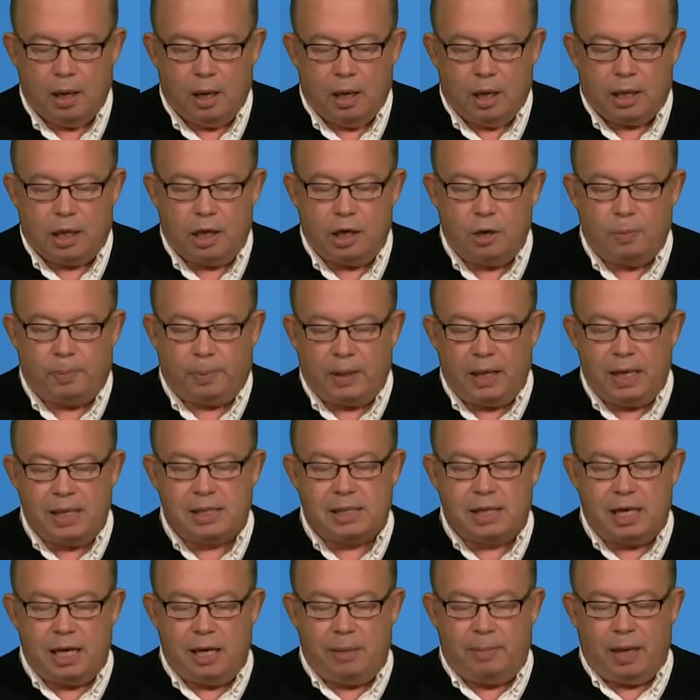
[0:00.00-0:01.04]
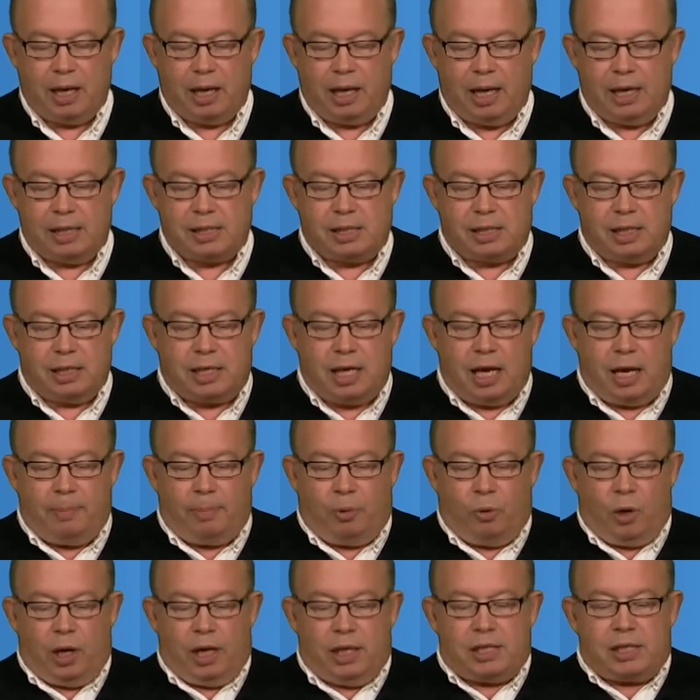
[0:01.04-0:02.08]
can you please email us the 10
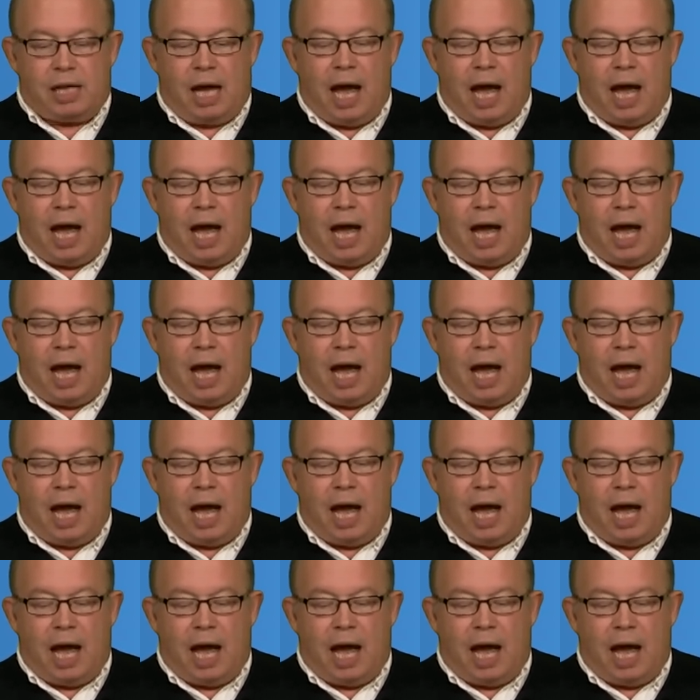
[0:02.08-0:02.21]
points?